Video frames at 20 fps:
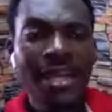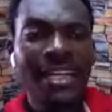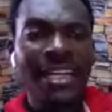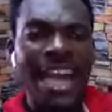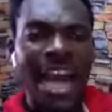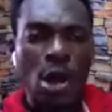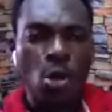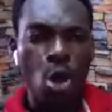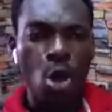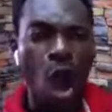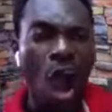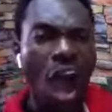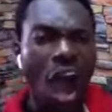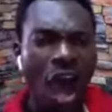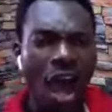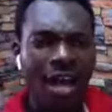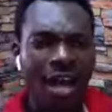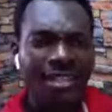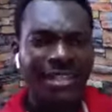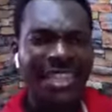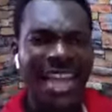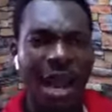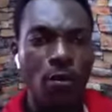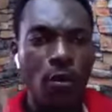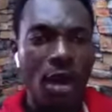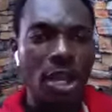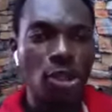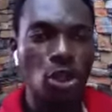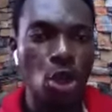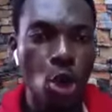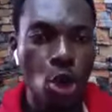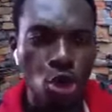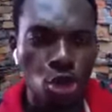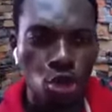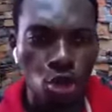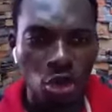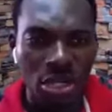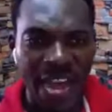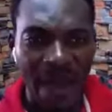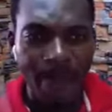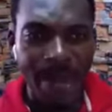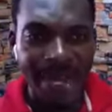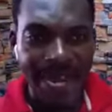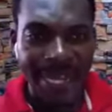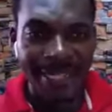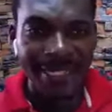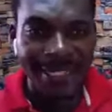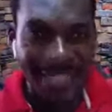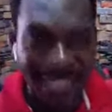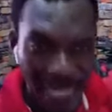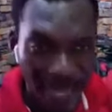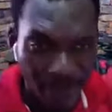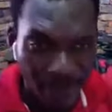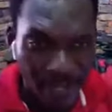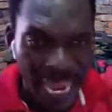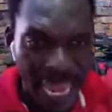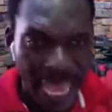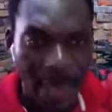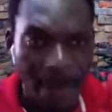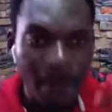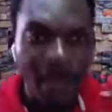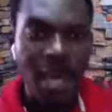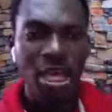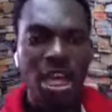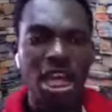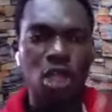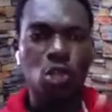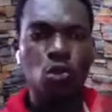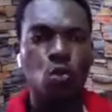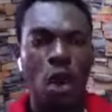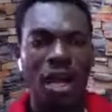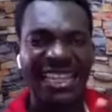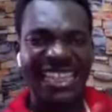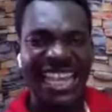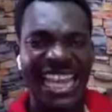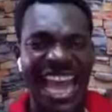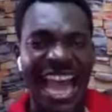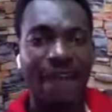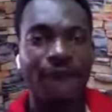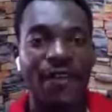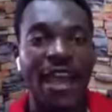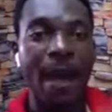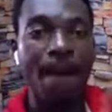The gods that were used to come and enslave them is what they have